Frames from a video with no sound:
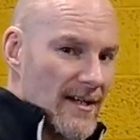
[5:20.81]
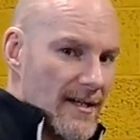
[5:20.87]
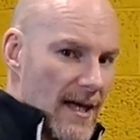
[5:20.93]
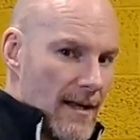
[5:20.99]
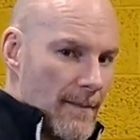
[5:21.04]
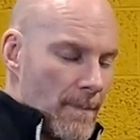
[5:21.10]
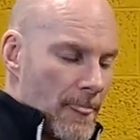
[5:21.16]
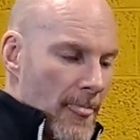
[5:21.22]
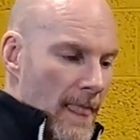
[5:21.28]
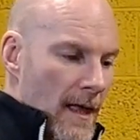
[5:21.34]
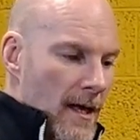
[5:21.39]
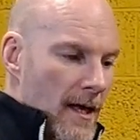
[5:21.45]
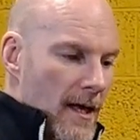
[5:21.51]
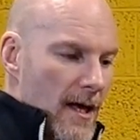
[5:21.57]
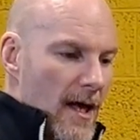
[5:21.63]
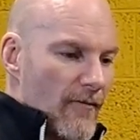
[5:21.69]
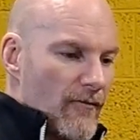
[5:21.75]
Again,
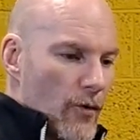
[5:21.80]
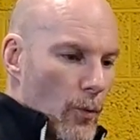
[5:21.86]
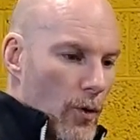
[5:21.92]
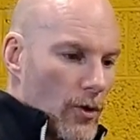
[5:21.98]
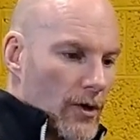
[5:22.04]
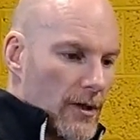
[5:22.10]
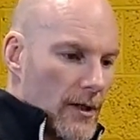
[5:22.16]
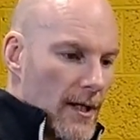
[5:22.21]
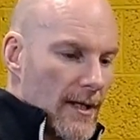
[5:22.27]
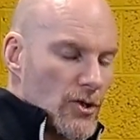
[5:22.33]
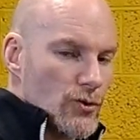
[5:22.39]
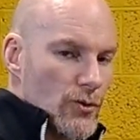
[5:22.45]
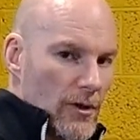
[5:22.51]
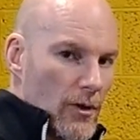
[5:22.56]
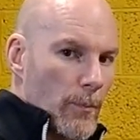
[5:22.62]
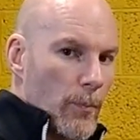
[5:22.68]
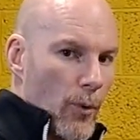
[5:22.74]
if you're working on that
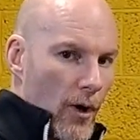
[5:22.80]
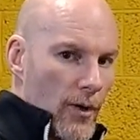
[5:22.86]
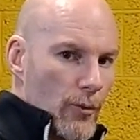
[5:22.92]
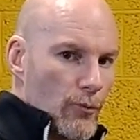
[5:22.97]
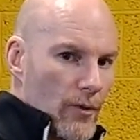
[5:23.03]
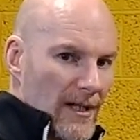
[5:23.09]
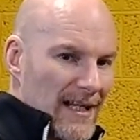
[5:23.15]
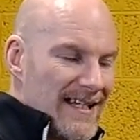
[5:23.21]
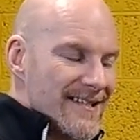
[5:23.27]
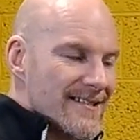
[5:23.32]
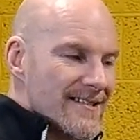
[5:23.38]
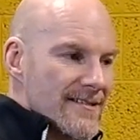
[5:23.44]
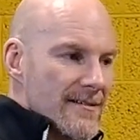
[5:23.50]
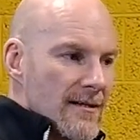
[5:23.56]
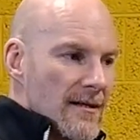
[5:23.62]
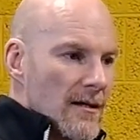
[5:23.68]
trigger point release,